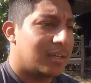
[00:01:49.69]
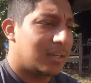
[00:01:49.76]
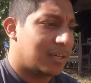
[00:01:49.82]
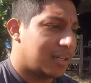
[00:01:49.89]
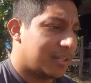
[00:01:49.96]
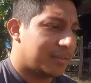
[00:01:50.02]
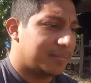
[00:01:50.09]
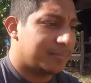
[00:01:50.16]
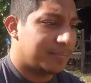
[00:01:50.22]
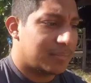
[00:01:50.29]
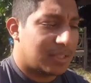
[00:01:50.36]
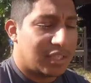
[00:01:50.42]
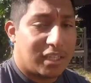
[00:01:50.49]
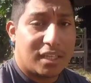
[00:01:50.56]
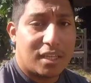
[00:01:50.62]
Um,
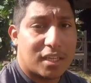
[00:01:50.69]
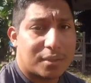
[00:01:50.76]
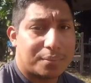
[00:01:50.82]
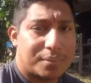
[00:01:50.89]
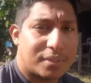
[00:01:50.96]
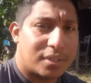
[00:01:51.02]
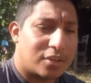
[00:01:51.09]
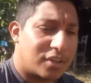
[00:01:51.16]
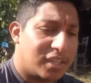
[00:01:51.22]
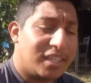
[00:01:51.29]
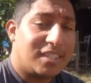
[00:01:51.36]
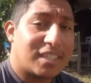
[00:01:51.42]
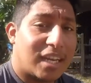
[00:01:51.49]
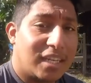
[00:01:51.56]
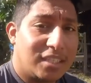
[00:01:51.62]
league cups or
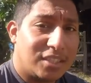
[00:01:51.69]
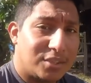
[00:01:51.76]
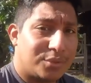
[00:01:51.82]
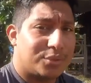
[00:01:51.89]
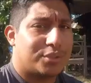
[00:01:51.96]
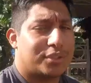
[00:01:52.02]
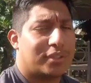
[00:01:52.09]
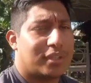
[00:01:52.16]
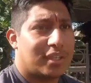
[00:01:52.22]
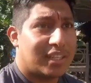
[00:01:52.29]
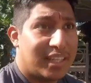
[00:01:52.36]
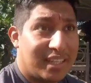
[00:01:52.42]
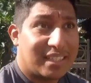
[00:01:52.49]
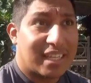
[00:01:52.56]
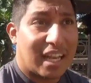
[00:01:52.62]
league challenges,
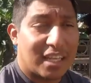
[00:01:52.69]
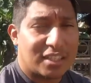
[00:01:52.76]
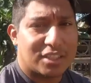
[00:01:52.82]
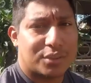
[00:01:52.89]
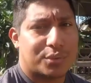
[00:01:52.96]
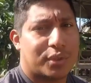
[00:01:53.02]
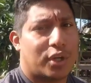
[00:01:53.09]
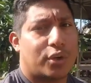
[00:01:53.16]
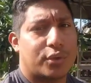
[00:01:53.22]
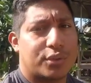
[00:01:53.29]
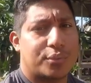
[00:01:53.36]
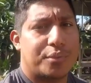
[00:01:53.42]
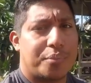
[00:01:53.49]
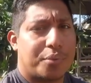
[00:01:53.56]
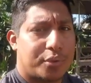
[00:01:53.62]
league challenges will
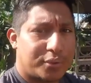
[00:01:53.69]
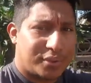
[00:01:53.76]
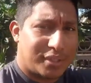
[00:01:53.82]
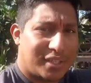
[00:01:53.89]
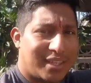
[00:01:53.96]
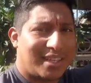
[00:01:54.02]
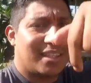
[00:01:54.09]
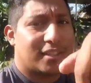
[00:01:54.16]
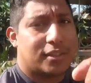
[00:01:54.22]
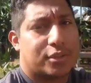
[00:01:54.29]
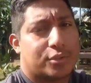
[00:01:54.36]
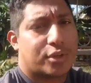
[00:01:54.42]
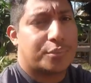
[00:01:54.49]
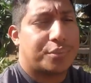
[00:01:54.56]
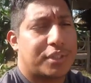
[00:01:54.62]
also be posted in the
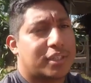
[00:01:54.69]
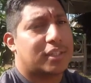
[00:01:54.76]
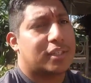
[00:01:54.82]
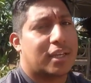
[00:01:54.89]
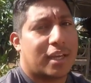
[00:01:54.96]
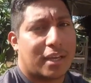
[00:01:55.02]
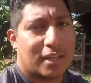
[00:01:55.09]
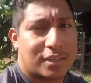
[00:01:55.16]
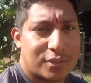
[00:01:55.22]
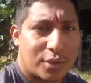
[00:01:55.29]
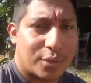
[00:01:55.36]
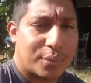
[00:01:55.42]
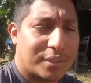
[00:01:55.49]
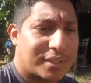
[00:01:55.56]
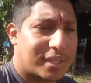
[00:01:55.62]
description as
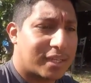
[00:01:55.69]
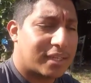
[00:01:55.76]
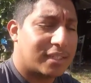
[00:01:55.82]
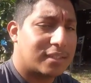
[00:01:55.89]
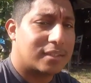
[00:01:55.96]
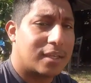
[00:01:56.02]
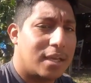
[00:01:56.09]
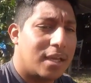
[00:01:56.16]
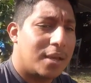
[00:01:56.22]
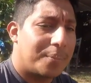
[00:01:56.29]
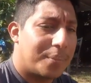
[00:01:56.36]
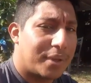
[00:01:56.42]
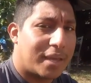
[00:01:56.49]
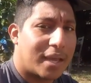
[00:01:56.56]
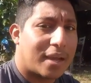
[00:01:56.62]
always, guys.
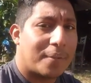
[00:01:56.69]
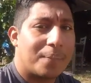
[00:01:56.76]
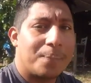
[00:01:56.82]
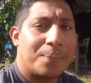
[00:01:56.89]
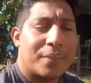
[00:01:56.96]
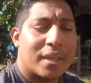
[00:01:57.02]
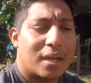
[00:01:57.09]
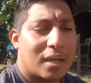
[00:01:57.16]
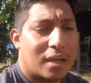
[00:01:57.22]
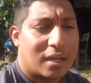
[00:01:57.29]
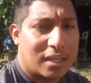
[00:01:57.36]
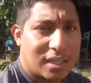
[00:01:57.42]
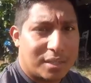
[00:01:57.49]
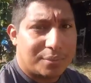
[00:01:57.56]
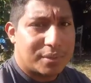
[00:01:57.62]
But yeah, I'm
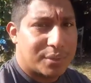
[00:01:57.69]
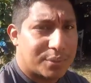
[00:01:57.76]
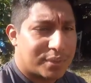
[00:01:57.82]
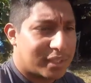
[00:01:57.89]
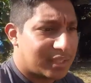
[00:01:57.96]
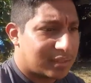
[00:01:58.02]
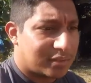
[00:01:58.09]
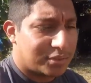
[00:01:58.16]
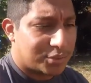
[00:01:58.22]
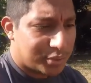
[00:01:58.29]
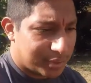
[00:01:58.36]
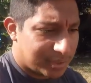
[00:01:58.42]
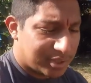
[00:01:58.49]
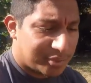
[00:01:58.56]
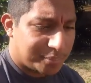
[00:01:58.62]
gonna keep this one nice and
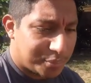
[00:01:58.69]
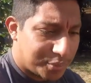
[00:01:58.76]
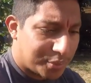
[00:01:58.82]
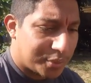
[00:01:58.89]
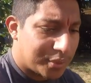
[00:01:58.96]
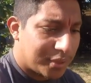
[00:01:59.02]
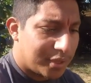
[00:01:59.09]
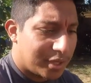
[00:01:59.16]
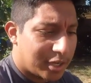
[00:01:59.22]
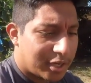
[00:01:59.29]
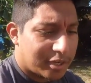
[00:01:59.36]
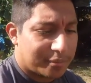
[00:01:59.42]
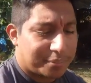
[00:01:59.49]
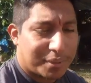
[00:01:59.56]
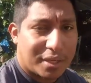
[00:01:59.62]
short and simple
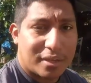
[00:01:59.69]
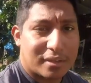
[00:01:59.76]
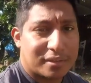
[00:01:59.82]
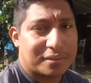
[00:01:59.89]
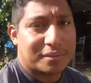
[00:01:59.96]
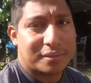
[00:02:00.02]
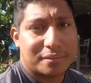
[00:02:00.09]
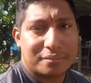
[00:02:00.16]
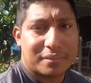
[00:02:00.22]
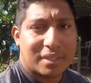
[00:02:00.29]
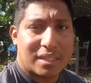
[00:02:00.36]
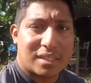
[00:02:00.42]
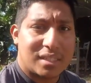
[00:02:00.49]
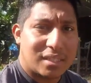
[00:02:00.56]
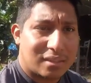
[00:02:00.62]
uh, because
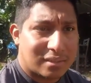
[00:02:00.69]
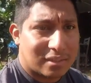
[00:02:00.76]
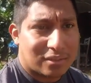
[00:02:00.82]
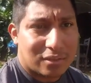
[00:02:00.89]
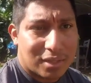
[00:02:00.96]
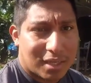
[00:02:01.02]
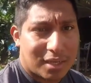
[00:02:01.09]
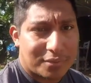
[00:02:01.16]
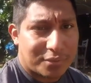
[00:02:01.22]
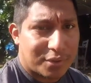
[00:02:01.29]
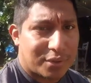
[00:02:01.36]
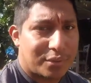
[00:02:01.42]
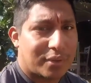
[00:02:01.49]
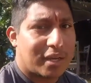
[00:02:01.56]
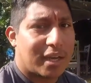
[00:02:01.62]
that's it. That's all I got for
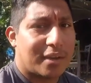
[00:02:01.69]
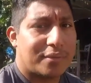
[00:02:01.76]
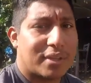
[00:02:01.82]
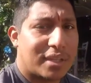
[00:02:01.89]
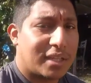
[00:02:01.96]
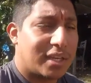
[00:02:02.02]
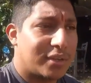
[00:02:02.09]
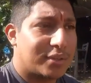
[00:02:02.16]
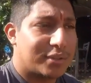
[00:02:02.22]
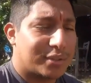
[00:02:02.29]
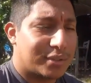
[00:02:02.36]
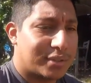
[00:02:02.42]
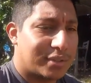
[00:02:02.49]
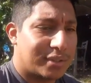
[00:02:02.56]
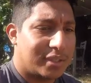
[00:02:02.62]
you. I have nothing
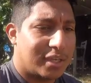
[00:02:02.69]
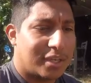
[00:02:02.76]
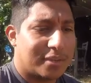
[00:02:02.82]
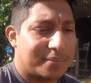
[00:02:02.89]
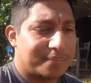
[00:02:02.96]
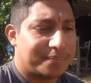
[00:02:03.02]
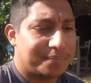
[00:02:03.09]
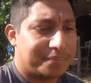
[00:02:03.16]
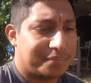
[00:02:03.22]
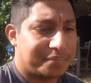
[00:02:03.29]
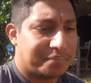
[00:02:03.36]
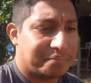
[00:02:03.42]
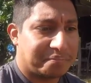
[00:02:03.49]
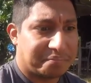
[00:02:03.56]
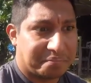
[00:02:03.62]
else. Um,
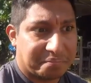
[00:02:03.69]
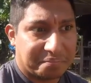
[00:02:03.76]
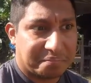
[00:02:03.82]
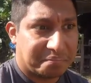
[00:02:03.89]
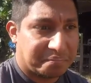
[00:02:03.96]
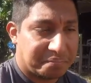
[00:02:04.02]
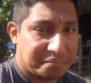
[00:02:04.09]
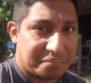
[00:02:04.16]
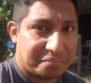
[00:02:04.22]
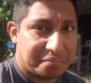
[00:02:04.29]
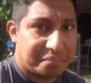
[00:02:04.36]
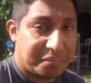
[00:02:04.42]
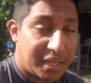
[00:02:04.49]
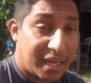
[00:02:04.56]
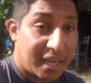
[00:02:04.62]

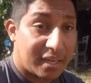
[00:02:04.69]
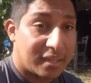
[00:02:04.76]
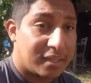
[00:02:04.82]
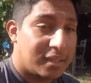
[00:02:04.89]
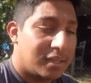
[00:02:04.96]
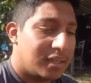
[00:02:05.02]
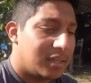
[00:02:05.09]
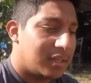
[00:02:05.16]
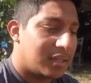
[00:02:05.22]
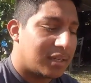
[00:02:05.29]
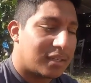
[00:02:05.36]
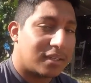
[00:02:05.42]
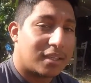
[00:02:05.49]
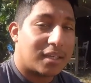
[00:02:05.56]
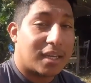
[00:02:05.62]
but yeah.
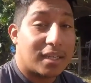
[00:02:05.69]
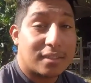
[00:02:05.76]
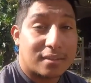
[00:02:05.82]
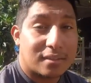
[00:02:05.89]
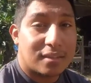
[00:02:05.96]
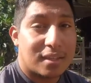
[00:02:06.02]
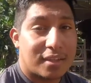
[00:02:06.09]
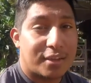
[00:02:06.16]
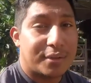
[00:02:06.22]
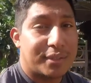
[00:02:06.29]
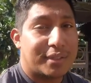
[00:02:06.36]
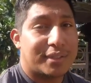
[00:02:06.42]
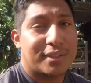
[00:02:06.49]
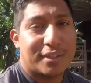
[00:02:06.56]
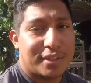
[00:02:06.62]
Uh, guys, like
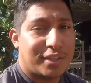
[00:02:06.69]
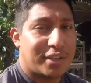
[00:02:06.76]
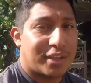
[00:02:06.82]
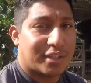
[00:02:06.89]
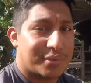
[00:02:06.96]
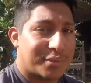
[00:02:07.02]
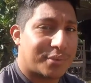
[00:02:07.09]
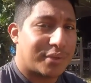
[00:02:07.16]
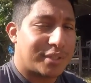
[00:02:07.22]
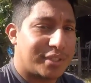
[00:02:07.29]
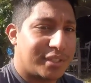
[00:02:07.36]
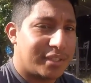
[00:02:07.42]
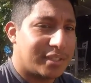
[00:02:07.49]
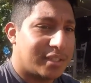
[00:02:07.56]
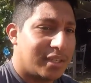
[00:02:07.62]
always, thank you guys for
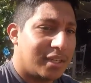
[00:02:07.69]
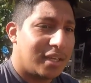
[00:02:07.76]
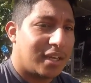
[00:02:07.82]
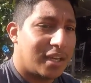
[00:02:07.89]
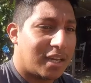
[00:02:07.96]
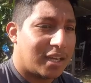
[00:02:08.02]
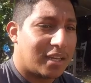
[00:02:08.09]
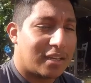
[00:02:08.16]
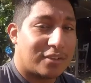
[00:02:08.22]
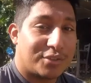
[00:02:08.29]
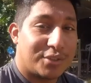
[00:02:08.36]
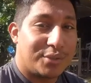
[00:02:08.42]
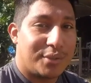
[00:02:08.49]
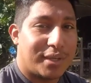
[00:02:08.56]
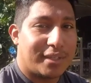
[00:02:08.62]
watching, and I'll
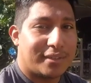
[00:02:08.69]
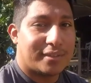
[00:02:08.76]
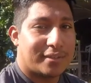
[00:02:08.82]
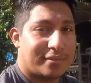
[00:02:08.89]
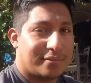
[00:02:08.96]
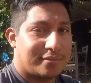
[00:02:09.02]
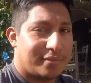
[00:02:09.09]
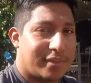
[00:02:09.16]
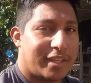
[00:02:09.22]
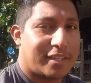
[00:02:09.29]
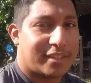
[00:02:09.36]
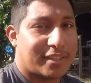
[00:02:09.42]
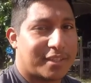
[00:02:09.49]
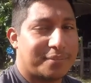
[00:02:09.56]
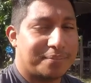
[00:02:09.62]
see you guys
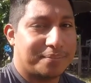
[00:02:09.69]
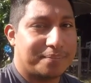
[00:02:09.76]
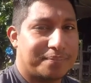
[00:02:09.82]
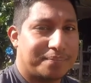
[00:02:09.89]
next time.